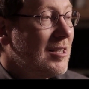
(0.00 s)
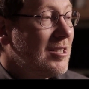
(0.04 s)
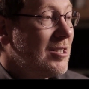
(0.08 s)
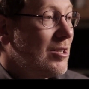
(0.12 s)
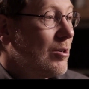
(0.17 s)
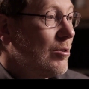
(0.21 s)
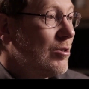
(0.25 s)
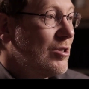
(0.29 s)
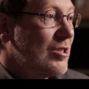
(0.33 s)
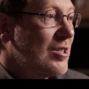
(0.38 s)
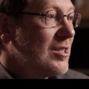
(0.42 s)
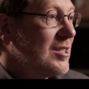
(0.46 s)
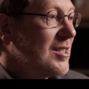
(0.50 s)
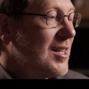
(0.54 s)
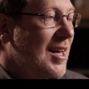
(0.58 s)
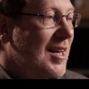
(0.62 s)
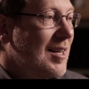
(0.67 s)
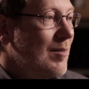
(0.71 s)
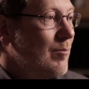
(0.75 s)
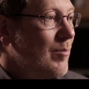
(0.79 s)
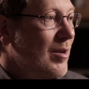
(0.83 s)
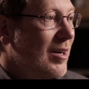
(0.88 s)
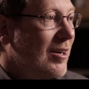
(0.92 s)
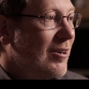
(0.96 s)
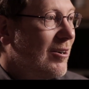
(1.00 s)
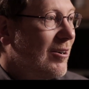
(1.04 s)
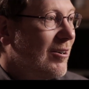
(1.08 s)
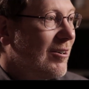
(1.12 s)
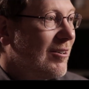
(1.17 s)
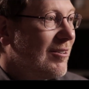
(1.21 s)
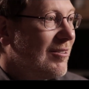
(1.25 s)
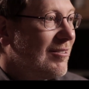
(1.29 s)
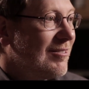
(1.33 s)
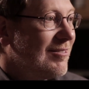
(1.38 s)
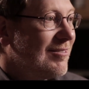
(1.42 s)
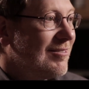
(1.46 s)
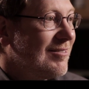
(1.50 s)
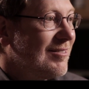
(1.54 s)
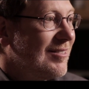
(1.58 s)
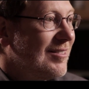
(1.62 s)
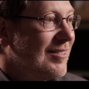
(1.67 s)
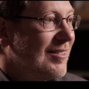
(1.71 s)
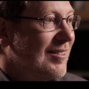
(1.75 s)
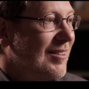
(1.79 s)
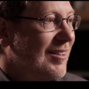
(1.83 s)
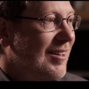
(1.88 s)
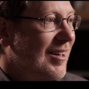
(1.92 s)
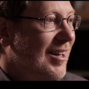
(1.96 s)
his thirst is getting bigger
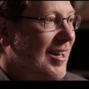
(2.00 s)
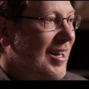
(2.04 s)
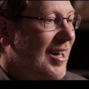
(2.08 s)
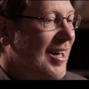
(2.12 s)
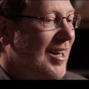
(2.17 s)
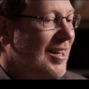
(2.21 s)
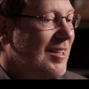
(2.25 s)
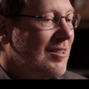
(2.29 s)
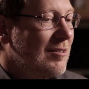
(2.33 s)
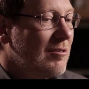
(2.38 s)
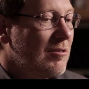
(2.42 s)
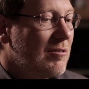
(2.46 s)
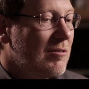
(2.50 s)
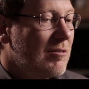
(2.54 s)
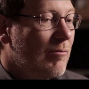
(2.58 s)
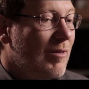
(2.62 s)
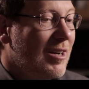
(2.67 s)
and